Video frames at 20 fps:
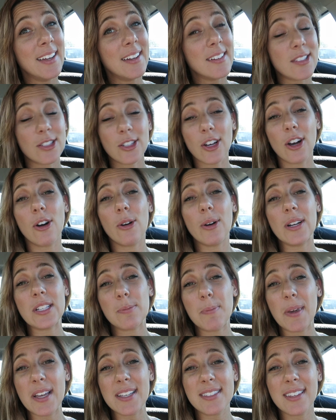So
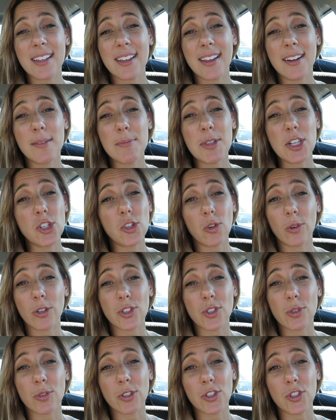it's basically gonna be Shore,
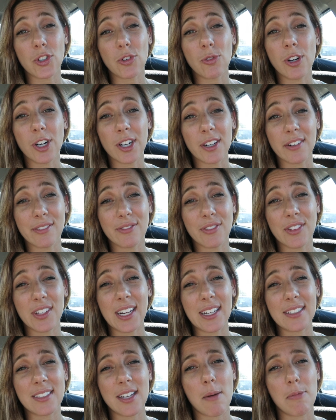Shore, Shore for the
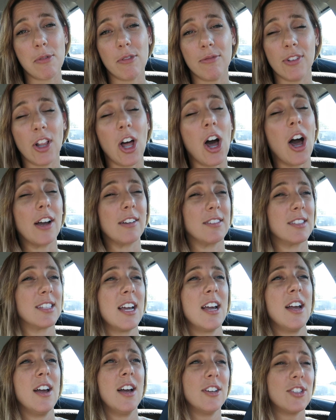next couple vlogs.
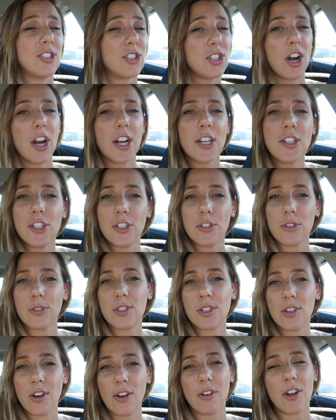Sorry
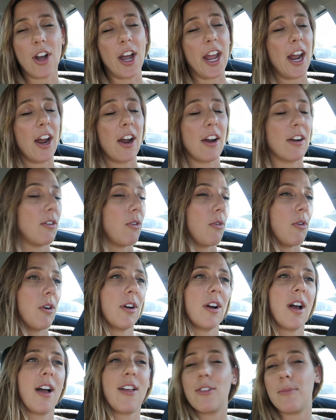dudes who don't care
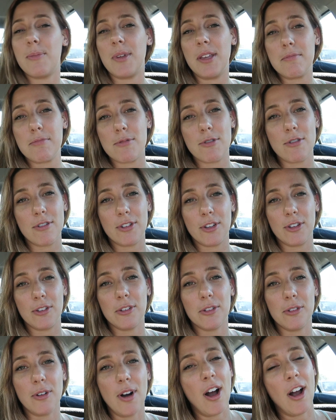or other people who
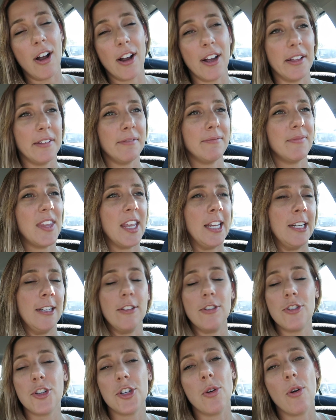aren't into
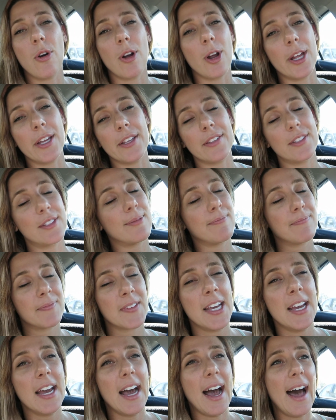the Shoreys.
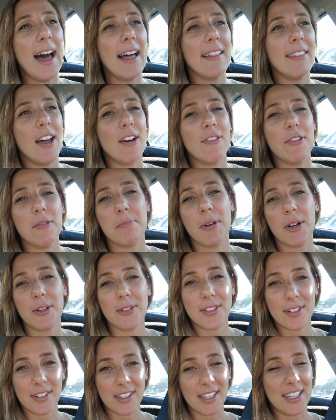I love them
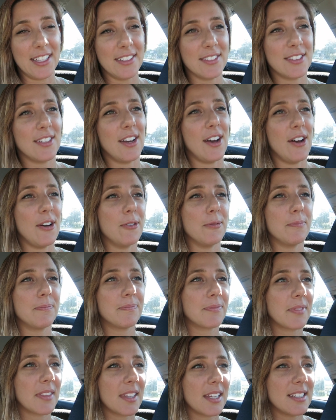personally, so
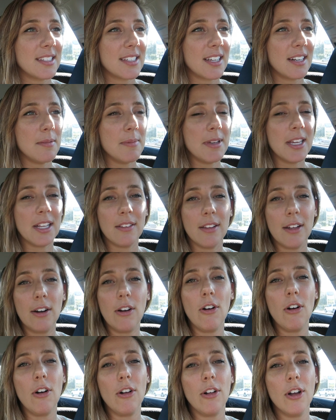it's gonna be a
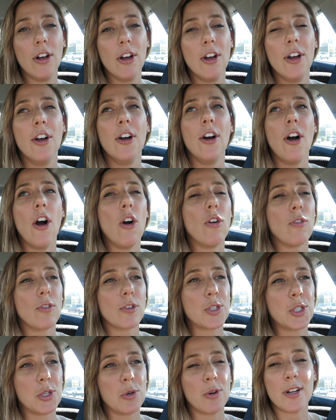little
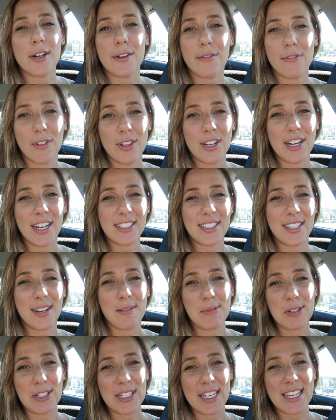overshored for the next
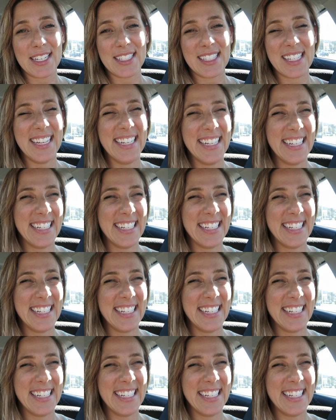couple days.